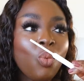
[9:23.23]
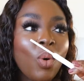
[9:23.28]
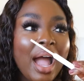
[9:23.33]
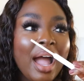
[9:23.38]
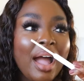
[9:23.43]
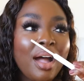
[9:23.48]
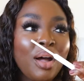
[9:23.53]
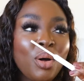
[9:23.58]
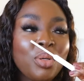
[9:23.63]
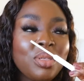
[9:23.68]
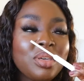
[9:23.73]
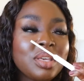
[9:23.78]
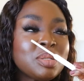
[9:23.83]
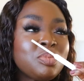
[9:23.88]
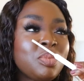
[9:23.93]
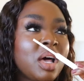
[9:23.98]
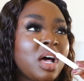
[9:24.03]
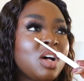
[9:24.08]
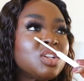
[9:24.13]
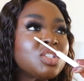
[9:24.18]
Wow, this
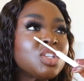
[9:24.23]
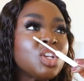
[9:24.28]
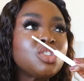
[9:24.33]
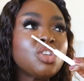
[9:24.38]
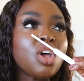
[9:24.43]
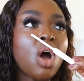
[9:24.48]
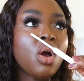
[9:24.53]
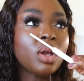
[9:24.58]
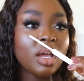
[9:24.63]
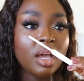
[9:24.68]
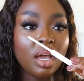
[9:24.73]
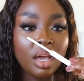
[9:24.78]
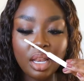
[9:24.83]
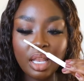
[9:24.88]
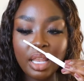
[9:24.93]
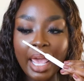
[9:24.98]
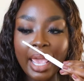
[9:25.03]
smells so good.